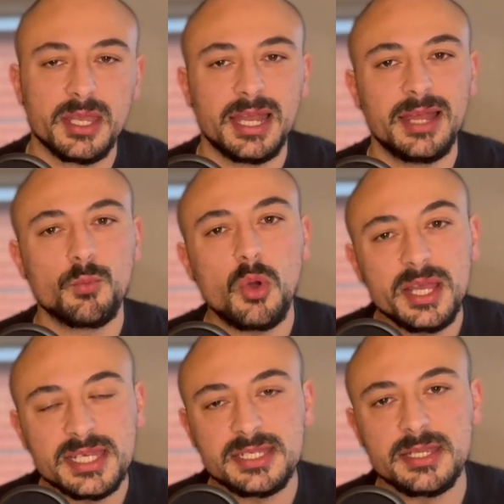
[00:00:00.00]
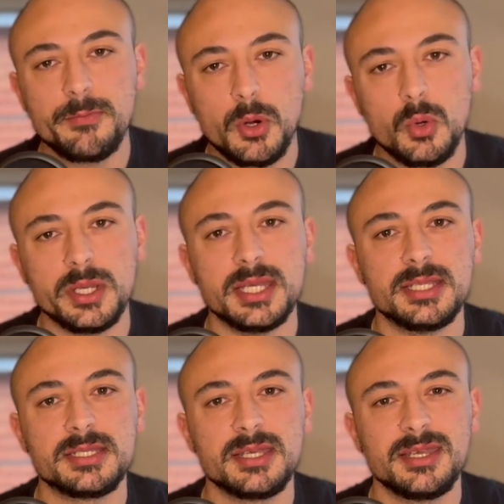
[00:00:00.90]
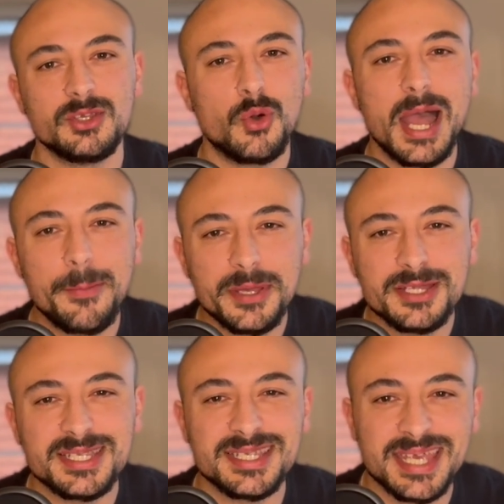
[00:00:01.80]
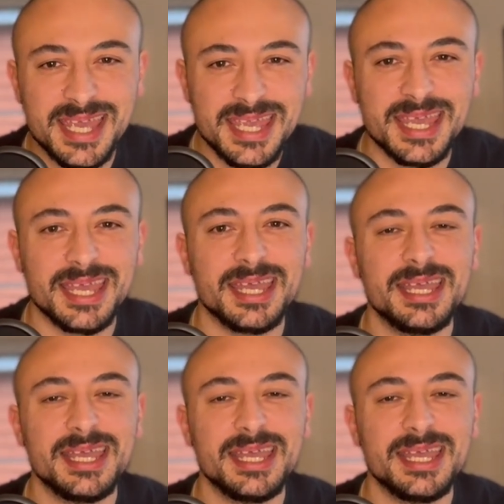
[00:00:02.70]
And why this is important is your happiness is key here.